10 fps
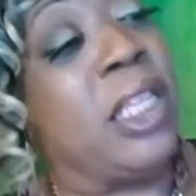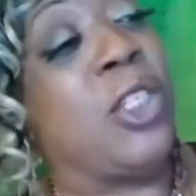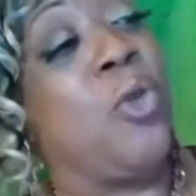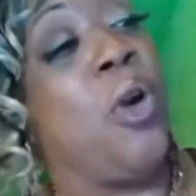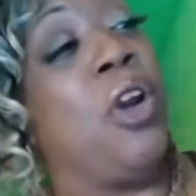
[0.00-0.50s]
it
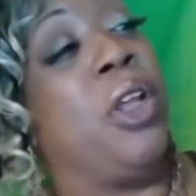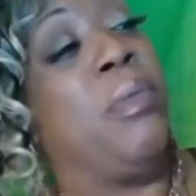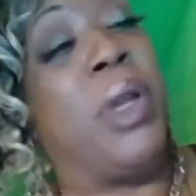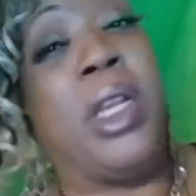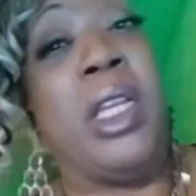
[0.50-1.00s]

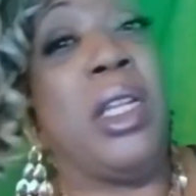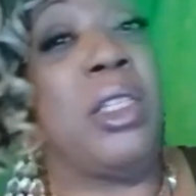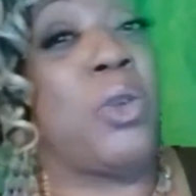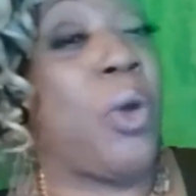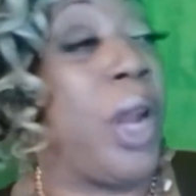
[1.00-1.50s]
squirted, but it
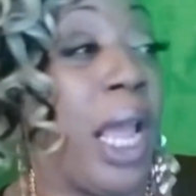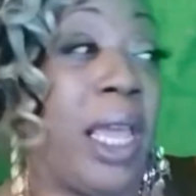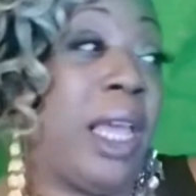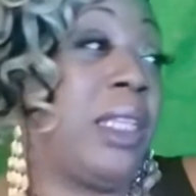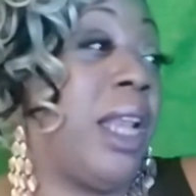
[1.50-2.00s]
didn't squirt, I
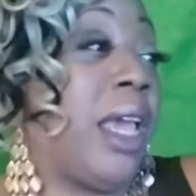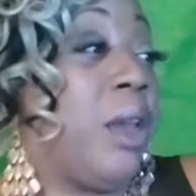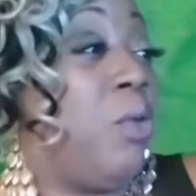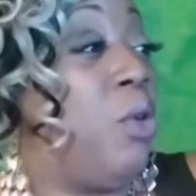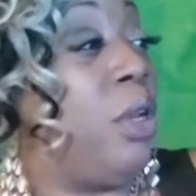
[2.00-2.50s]
guess,
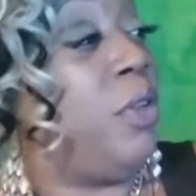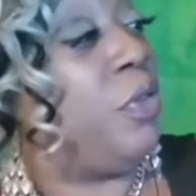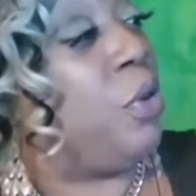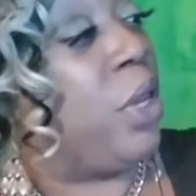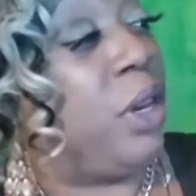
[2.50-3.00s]
like it would
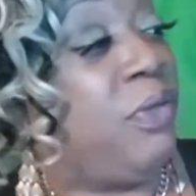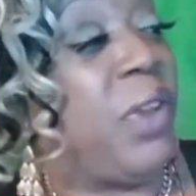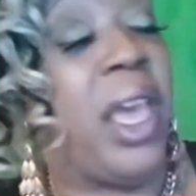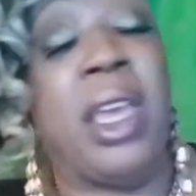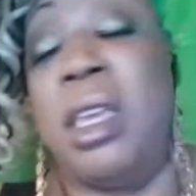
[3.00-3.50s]
if you hit a
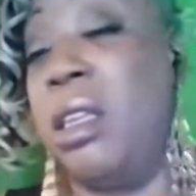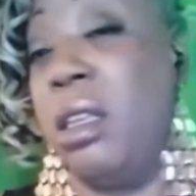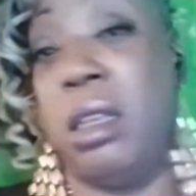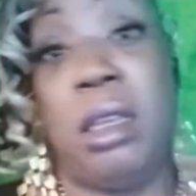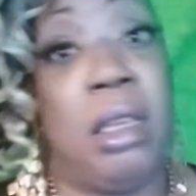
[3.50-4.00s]
vein.
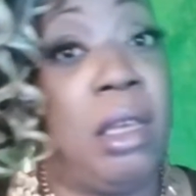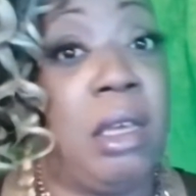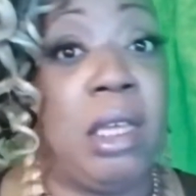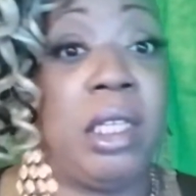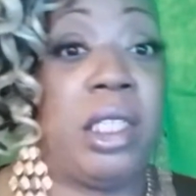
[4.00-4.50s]

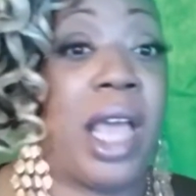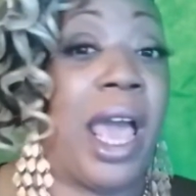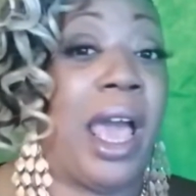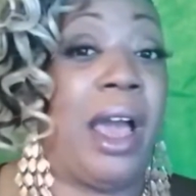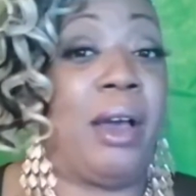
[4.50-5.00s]

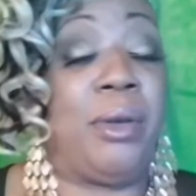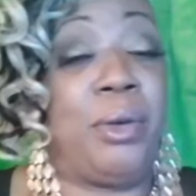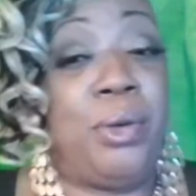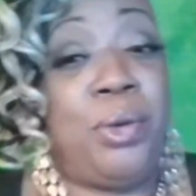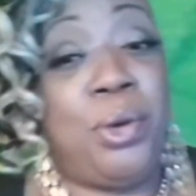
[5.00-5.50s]
Child.
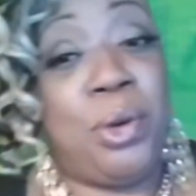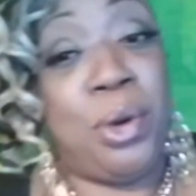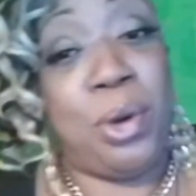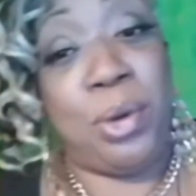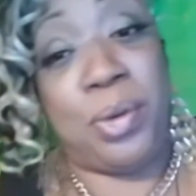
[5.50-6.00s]

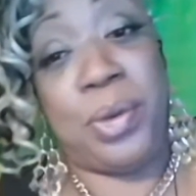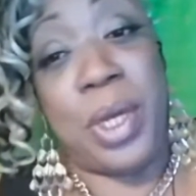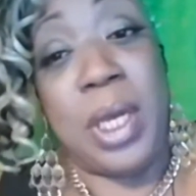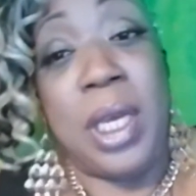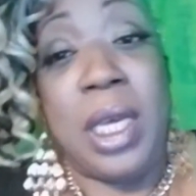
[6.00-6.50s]
Woo.
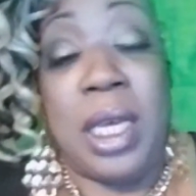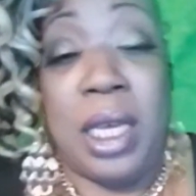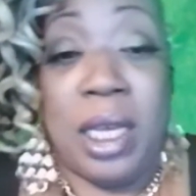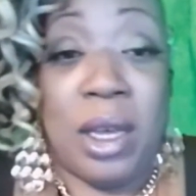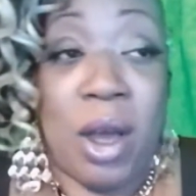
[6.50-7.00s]

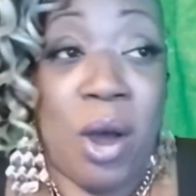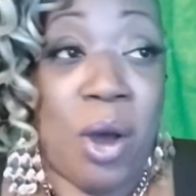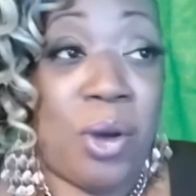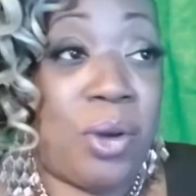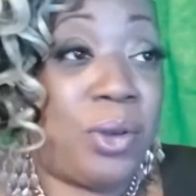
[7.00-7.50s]

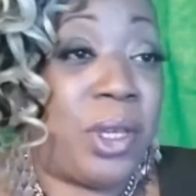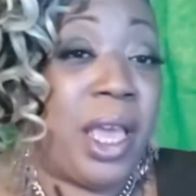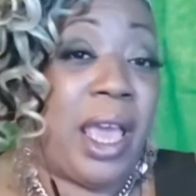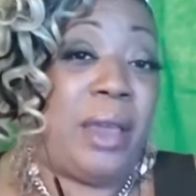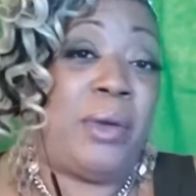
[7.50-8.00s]

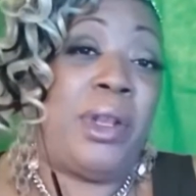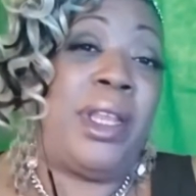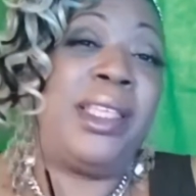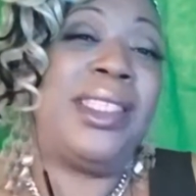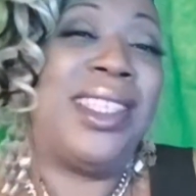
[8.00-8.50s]
Okay, well,
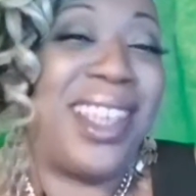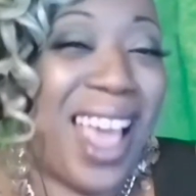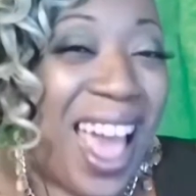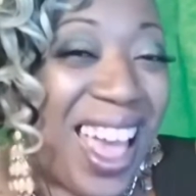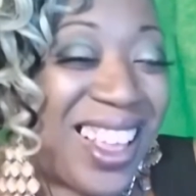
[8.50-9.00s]
listen,
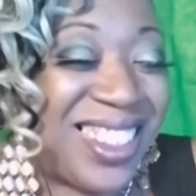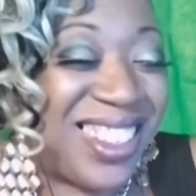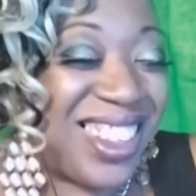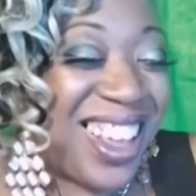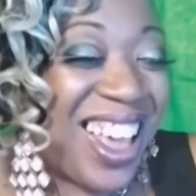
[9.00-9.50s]

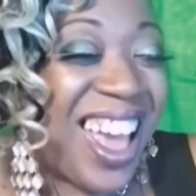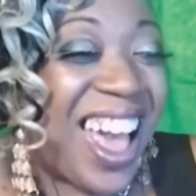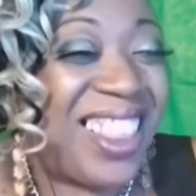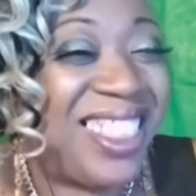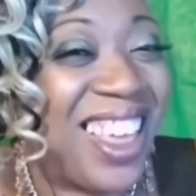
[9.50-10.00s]
guys.
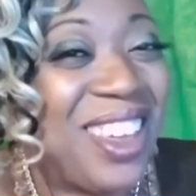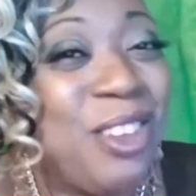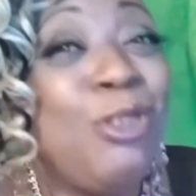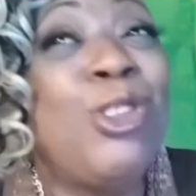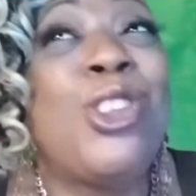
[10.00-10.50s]
I thank
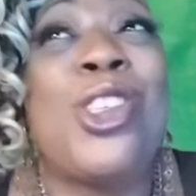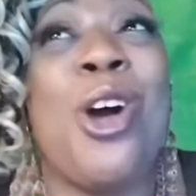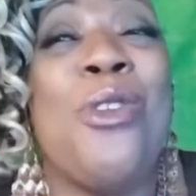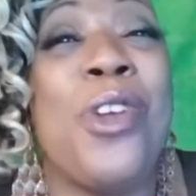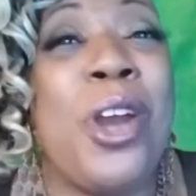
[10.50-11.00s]
you
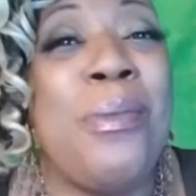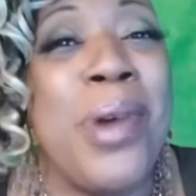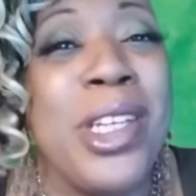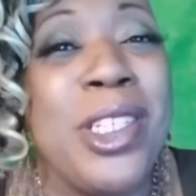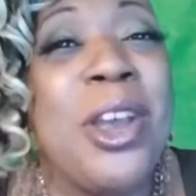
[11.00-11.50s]
so very
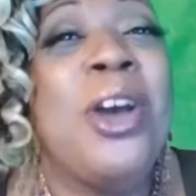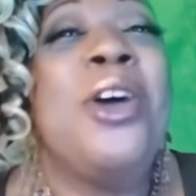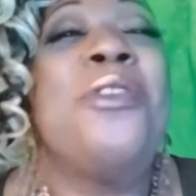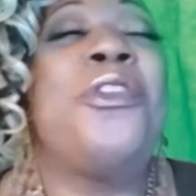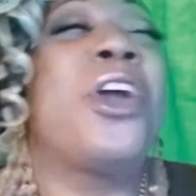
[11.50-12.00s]
much
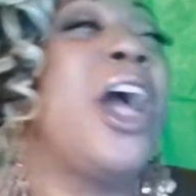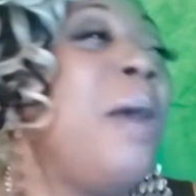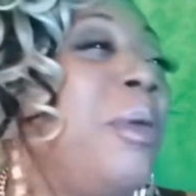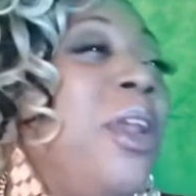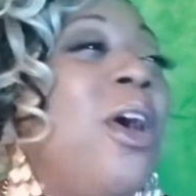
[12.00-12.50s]
for
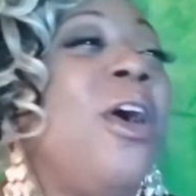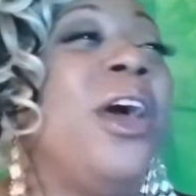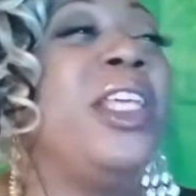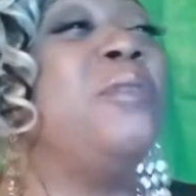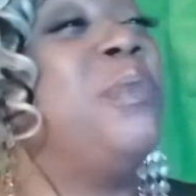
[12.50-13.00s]
coming
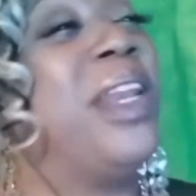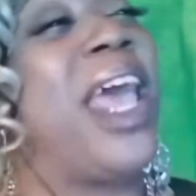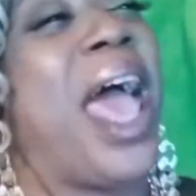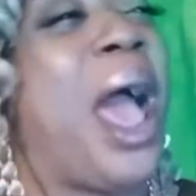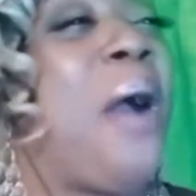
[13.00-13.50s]
on. It's been
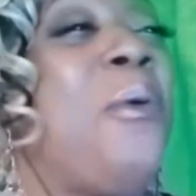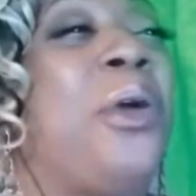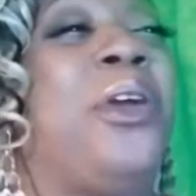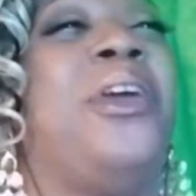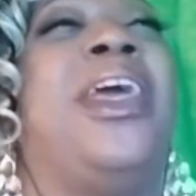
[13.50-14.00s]
an
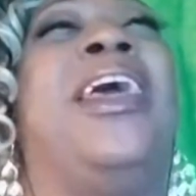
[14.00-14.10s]
hour,